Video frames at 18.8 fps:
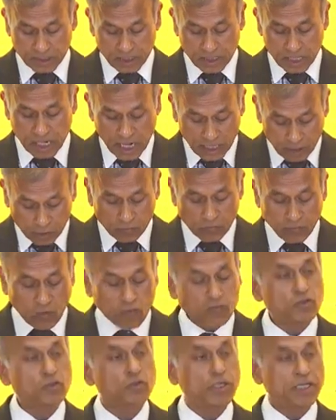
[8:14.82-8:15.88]
I look
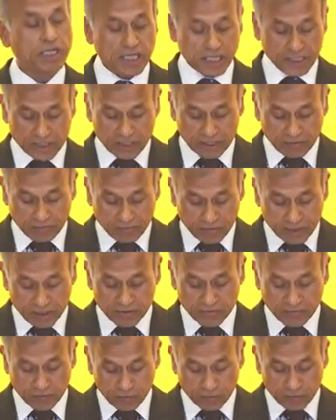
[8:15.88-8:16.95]
forward to engaging in further
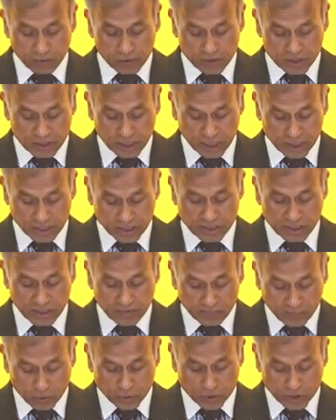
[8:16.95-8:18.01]
fruitful discussions and
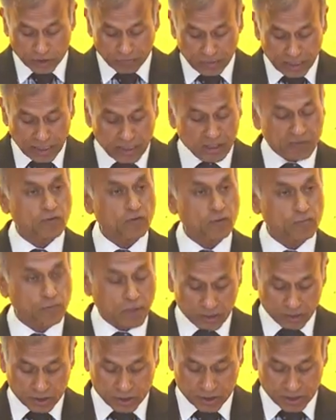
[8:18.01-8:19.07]
forging meaningful
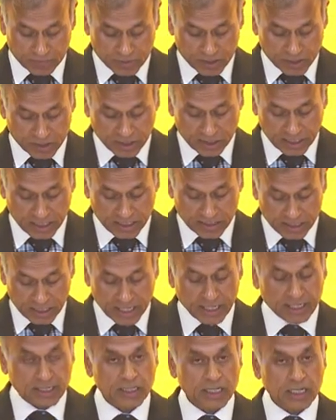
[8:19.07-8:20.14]
partnerships in the days
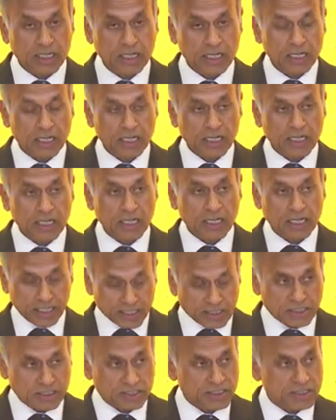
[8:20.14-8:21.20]
ahead.
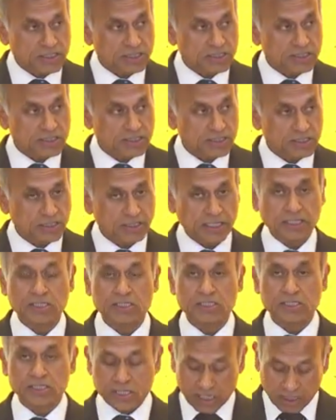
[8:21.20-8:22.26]
Excellencies, ladies
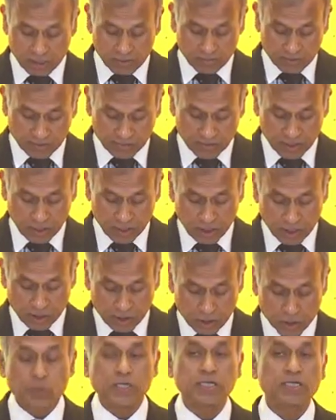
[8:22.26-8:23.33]
and gentlemen,
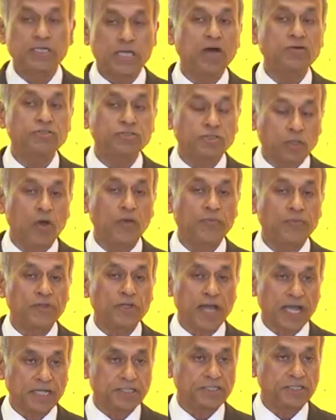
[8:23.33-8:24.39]
you can count on the
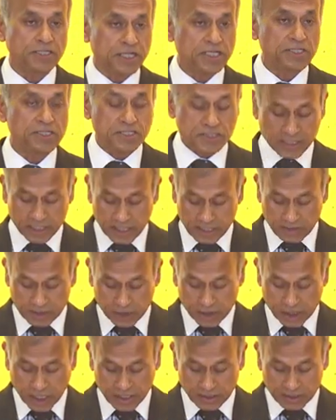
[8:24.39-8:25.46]
United Nations here in
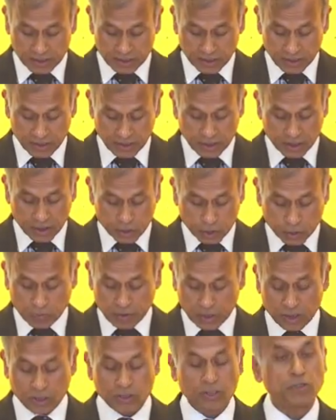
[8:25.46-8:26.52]
China to
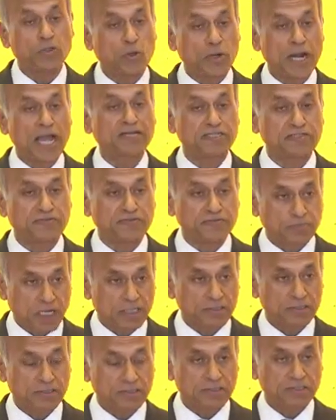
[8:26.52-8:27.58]
be your active
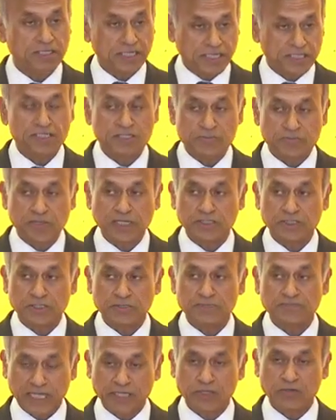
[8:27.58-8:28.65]
partner in this venture.
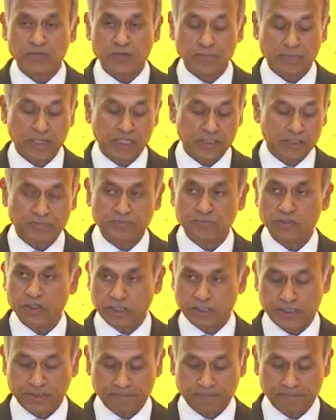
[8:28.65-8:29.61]
Thank you very much. Xie xie.